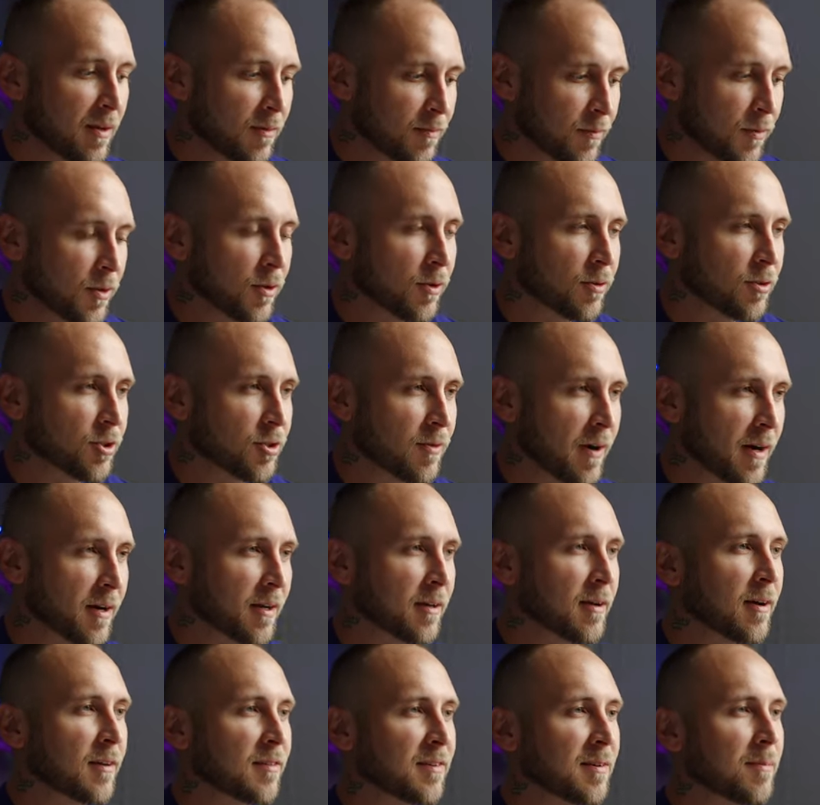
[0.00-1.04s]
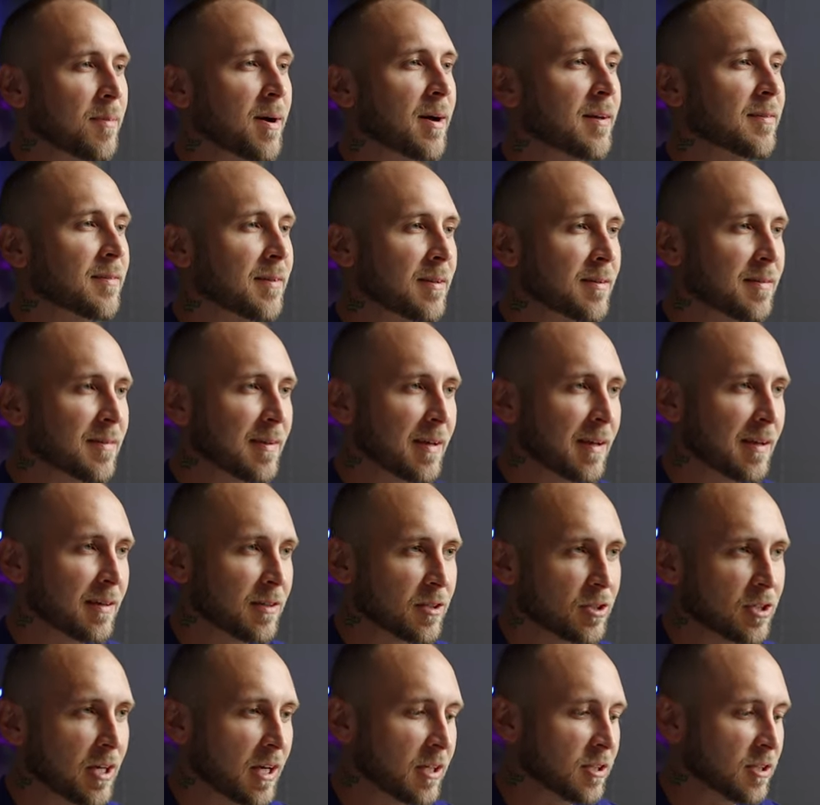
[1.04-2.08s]
you know, try to customize it
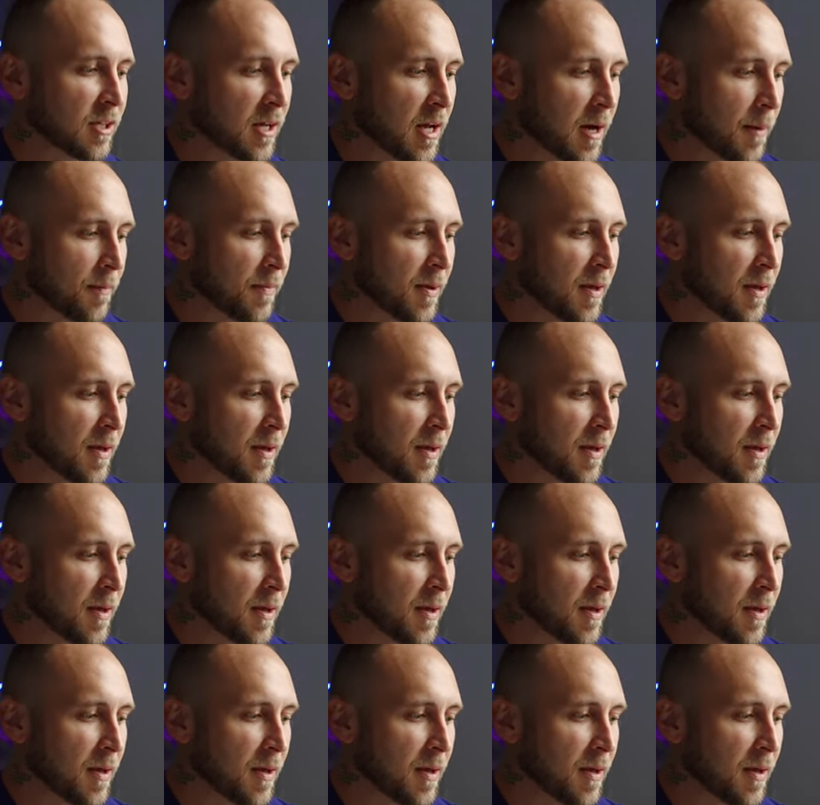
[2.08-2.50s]
and change it up.